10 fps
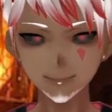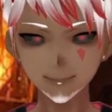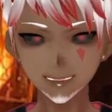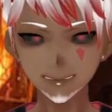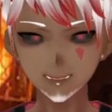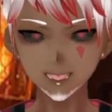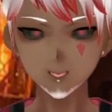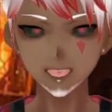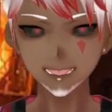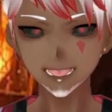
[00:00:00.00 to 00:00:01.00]
This was a
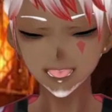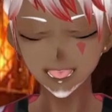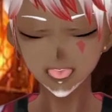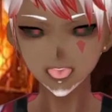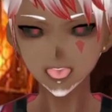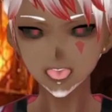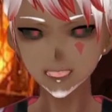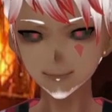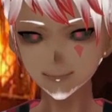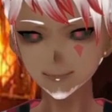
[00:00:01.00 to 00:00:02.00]
long time ago.
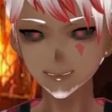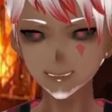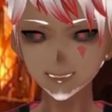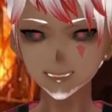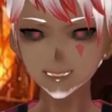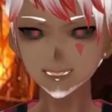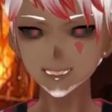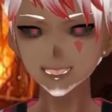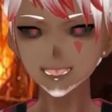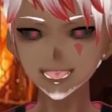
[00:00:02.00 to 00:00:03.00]

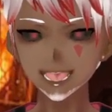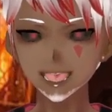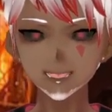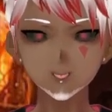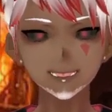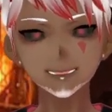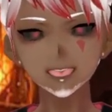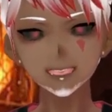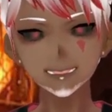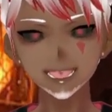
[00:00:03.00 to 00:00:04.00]
I'm
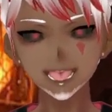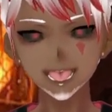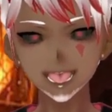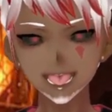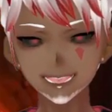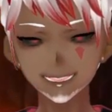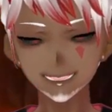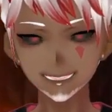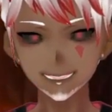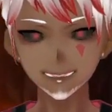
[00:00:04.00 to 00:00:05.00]
24 now,
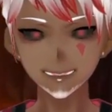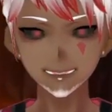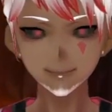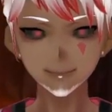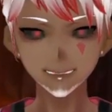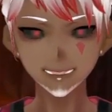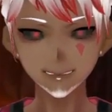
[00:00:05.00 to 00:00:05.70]
and